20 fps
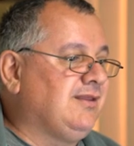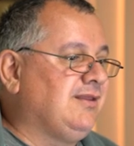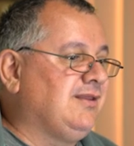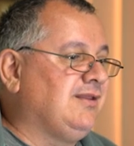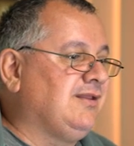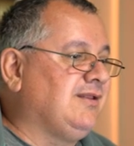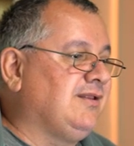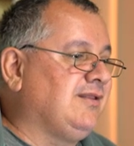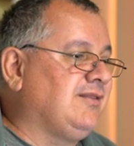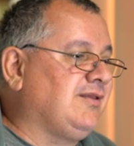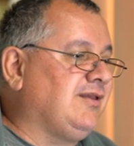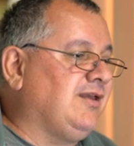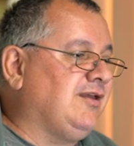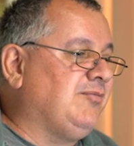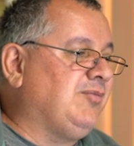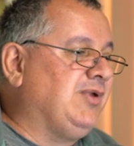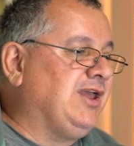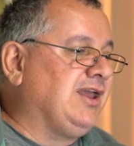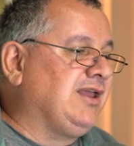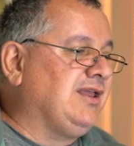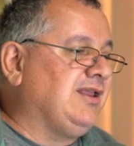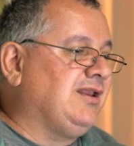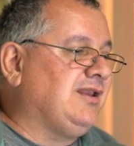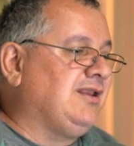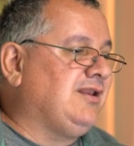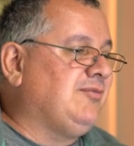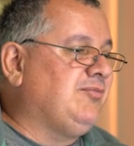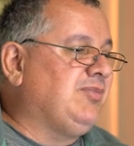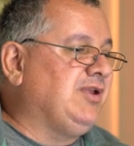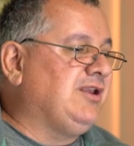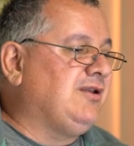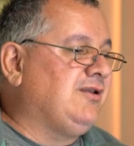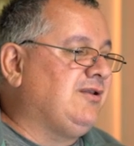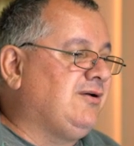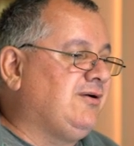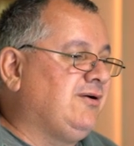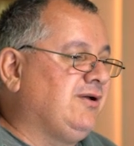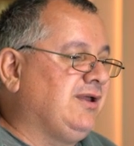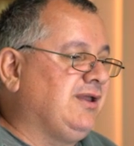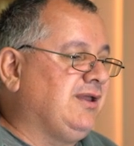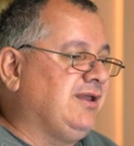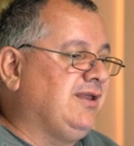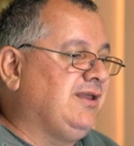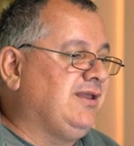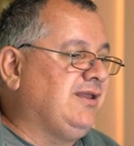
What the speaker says: Let's go back a little bit longer.